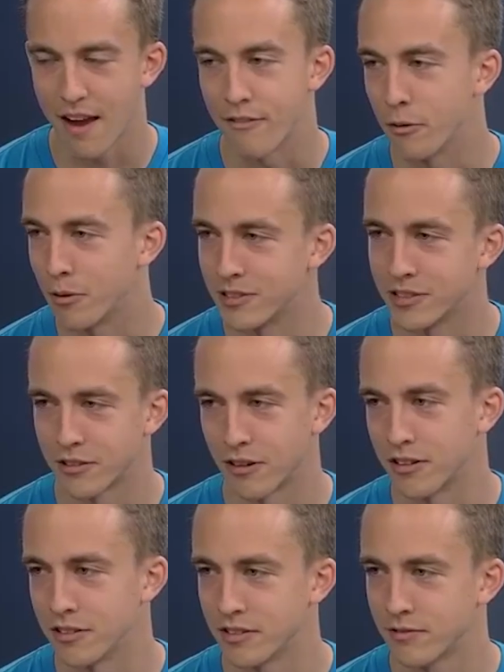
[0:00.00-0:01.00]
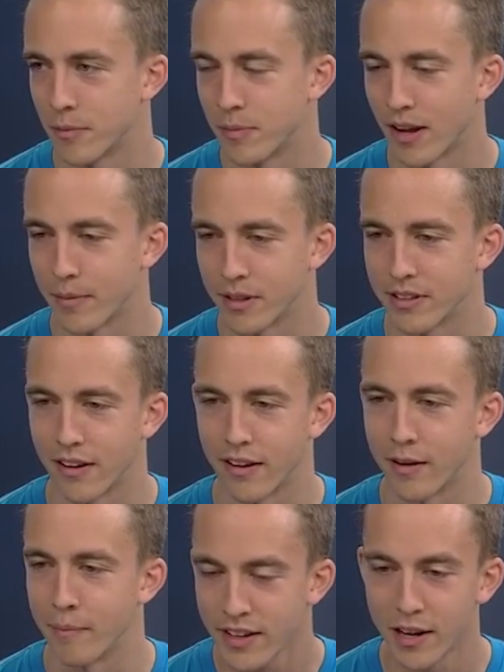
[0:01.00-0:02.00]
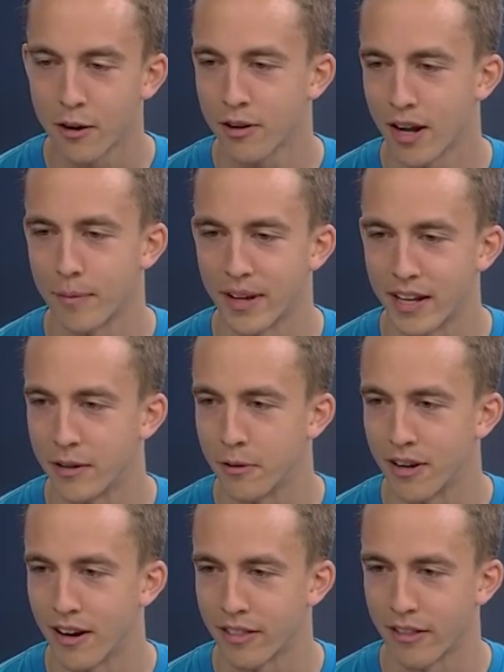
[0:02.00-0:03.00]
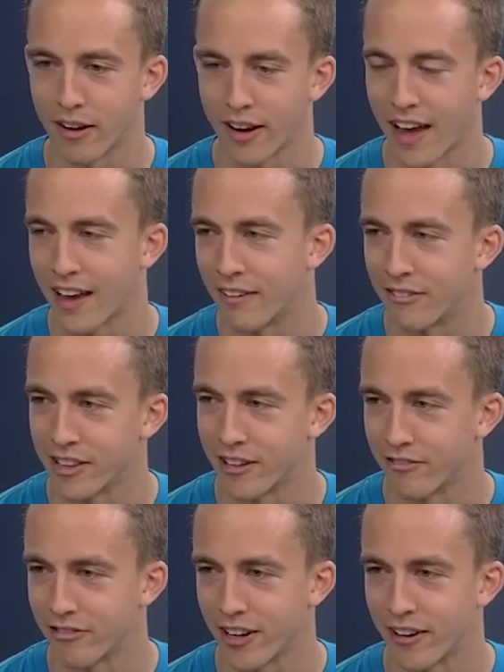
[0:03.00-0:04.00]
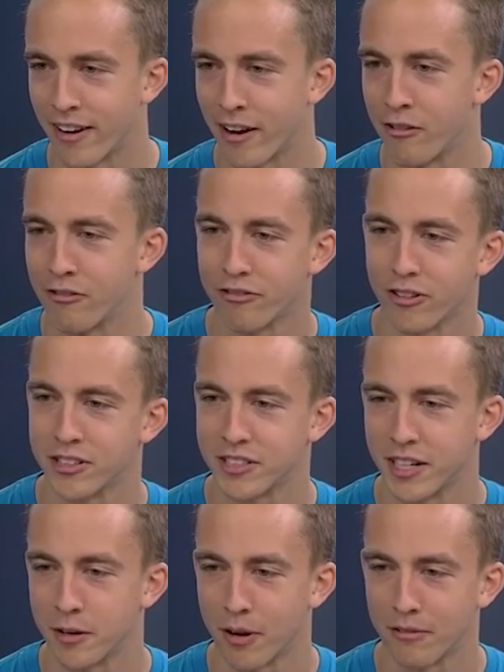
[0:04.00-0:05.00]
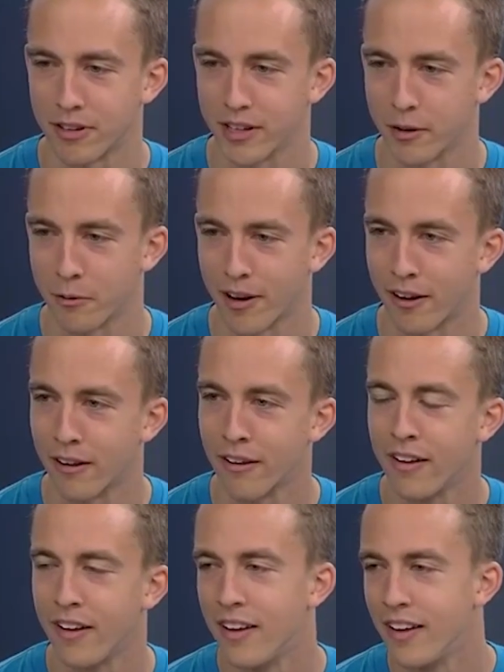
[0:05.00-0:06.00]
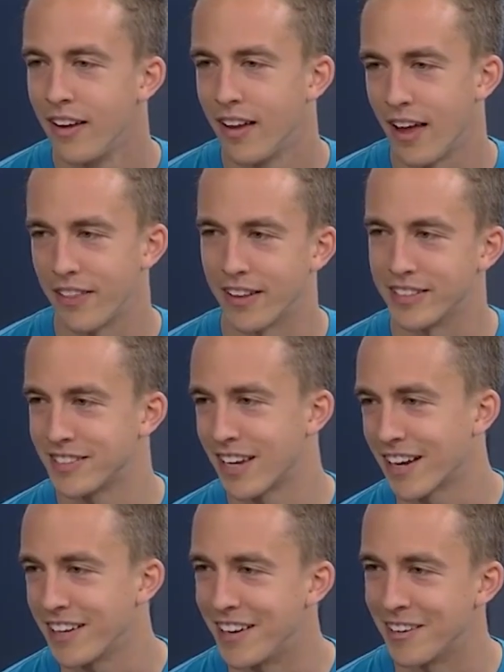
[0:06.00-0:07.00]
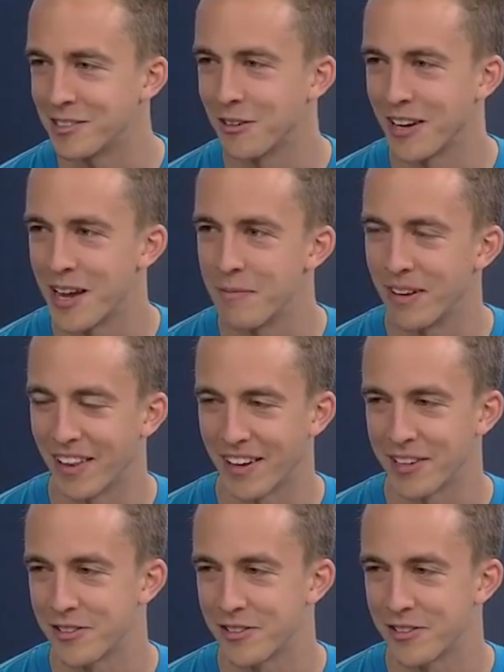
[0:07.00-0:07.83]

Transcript: Everyone struggles from time to time. You know, coming into it, I thought I had everything figured out, and first year went really well. And then second year sort of hit me like a